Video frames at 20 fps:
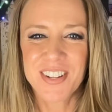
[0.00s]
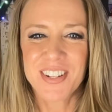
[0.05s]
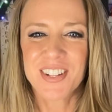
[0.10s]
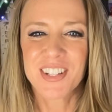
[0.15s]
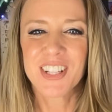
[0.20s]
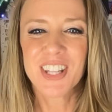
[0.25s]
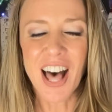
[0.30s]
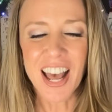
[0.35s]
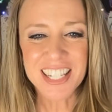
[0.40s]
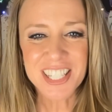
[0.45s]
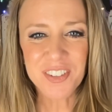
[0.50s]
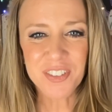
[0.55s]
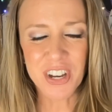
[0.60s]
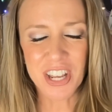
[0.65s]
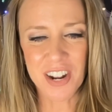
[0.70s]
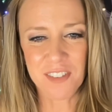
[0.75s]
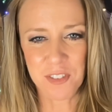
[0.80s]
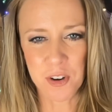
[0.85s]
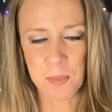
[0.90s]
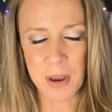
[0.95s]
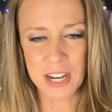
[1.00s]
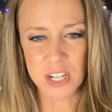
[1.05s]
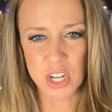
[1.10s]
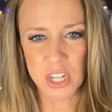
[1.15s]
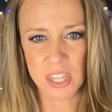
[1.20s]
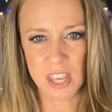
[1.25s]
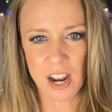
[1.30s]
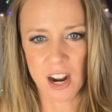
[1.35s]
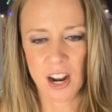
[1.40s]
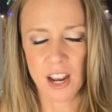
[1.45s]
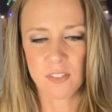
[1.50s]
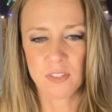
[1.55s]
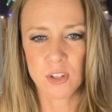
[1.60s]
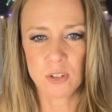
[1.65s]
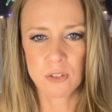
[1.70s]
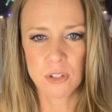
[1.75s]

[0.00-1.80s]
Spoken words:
Lots of good information there if you